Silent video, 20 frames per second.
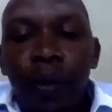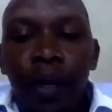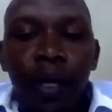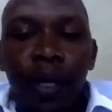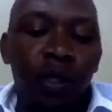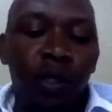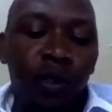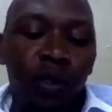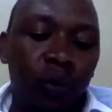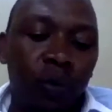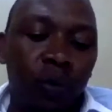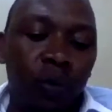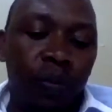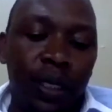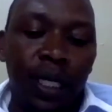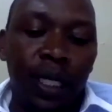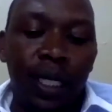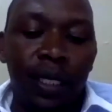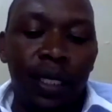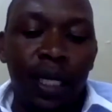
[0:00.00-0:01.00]
into your
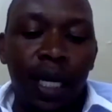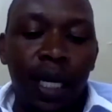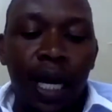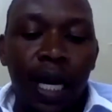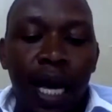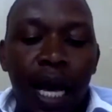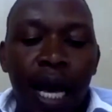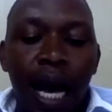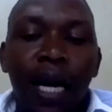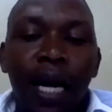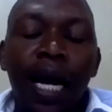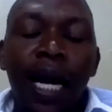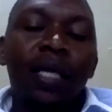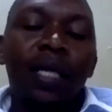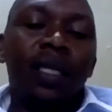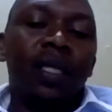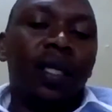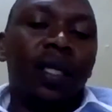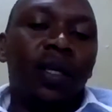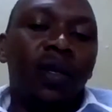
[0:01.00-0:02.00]
business and
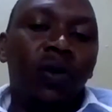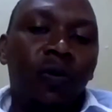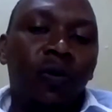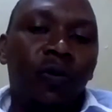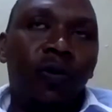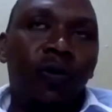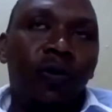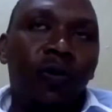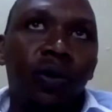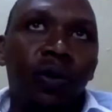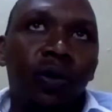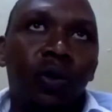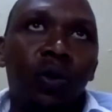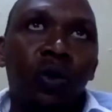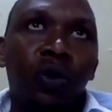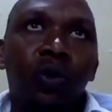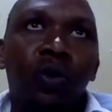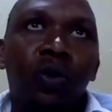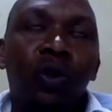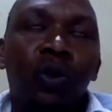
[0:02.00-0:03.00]
ask you
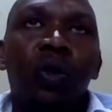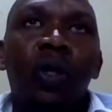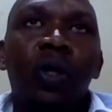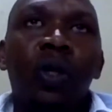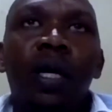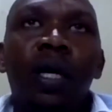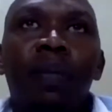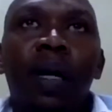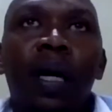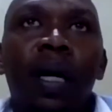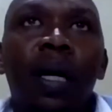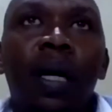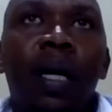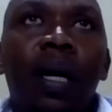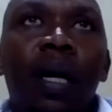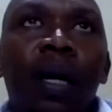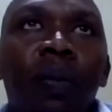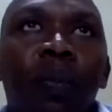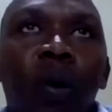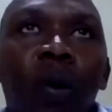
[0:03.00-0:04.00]
to show them
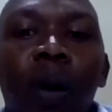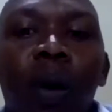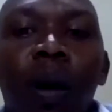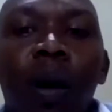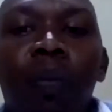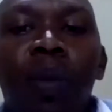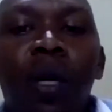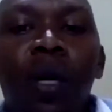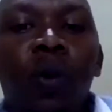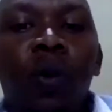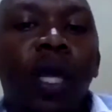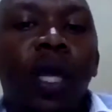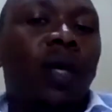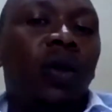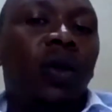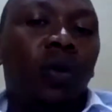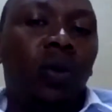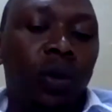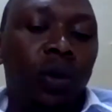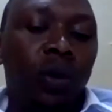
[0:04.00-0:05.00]
probably whether
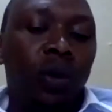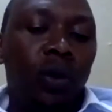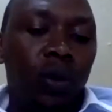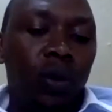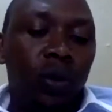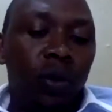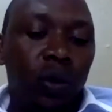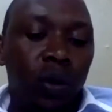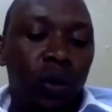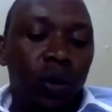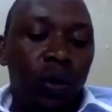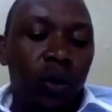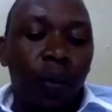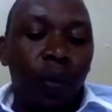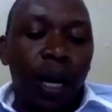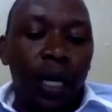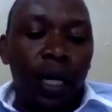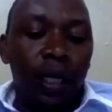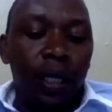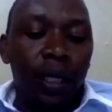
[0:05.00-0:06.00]
you
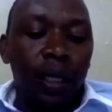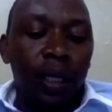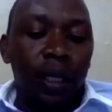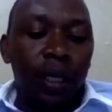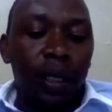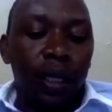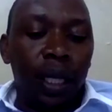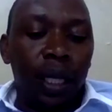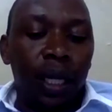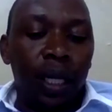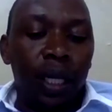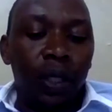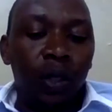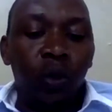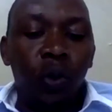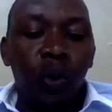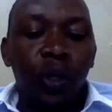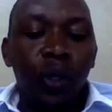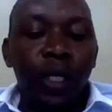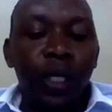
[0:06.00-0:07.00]
normally
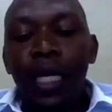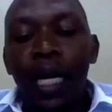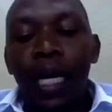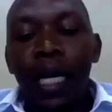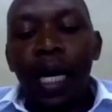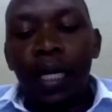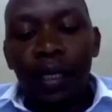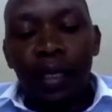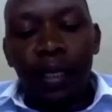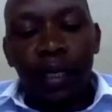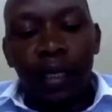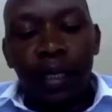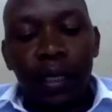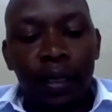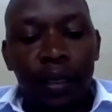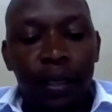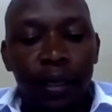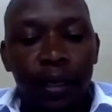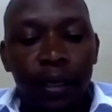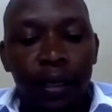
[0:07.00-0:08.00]
do ETR
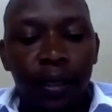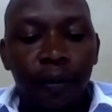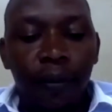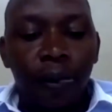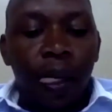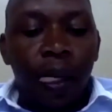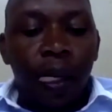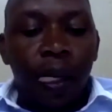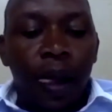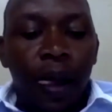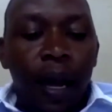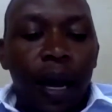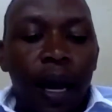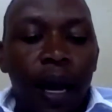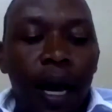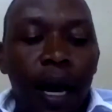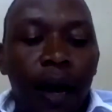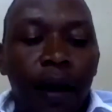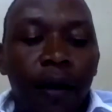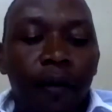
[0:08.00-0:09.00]
receipts.
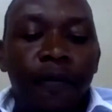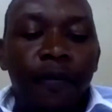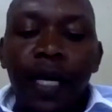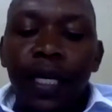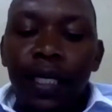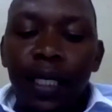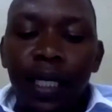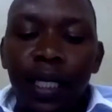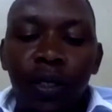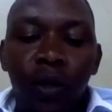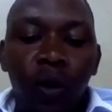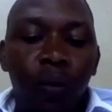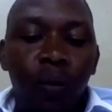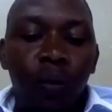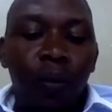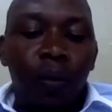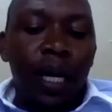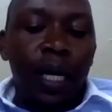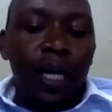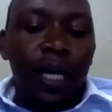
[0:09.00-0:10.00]
VAT is
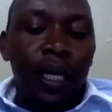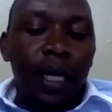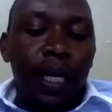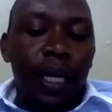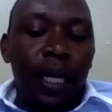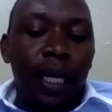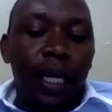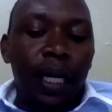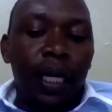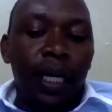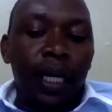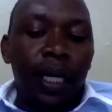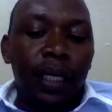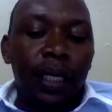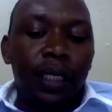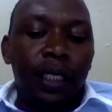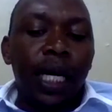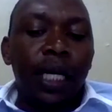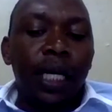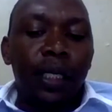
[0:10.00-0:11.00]
normally
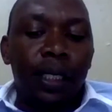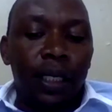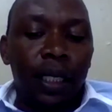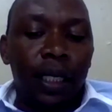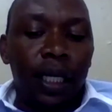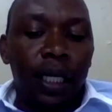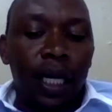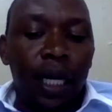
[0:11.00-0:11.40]
charged